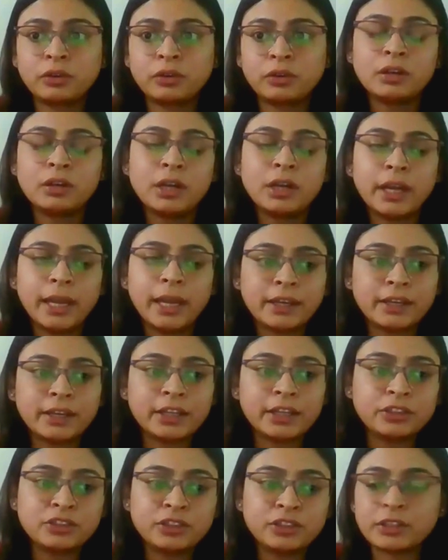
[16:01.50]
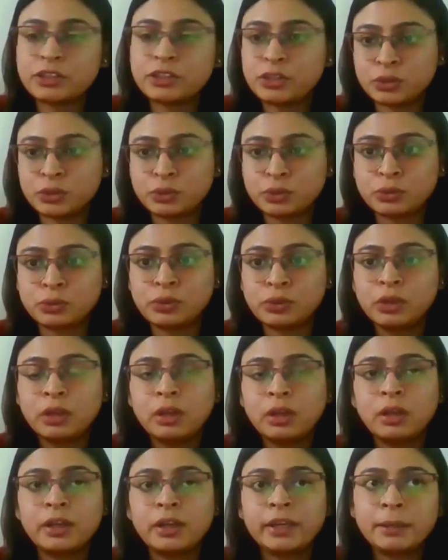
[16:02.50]
which encouraged
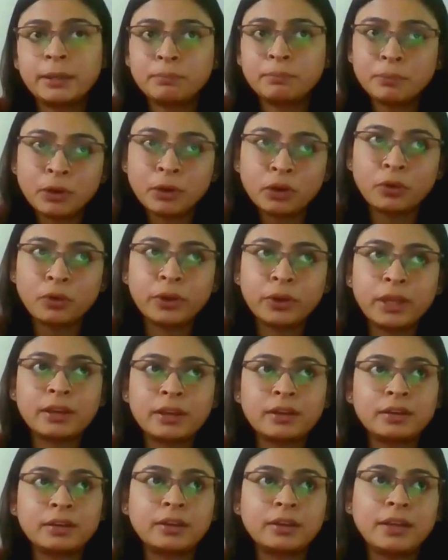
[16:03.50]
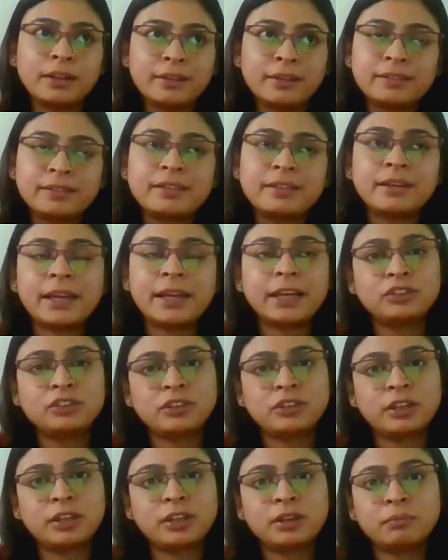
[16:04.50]
us to keep going in this
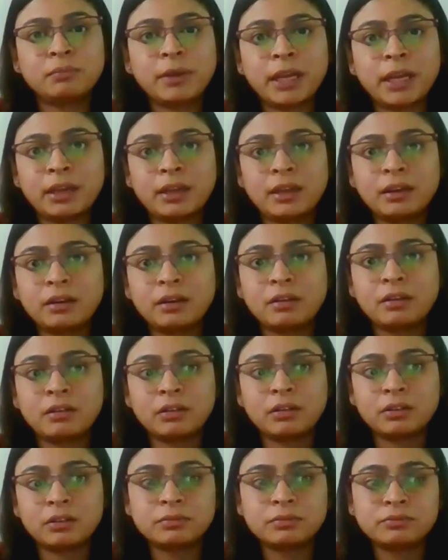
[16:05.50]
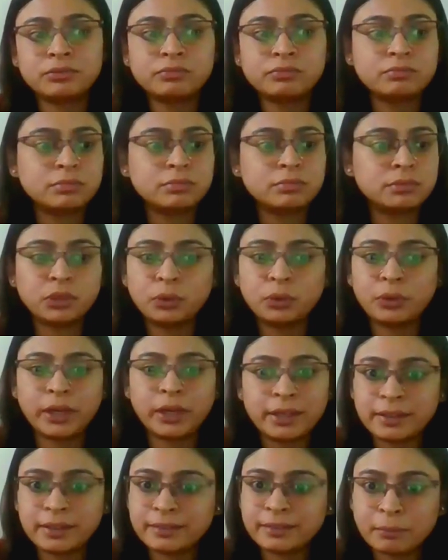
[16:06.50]
direction by
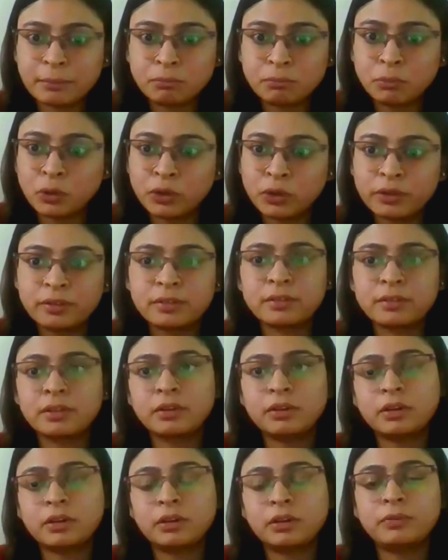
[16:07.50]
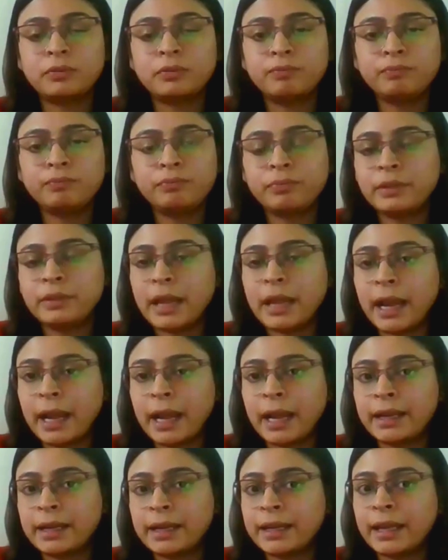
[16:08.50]
donating some books,
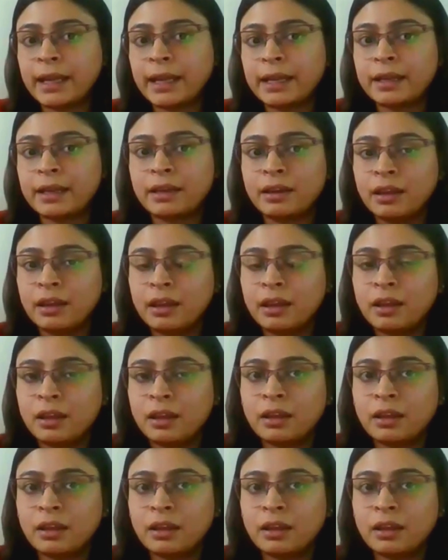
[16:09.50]
and then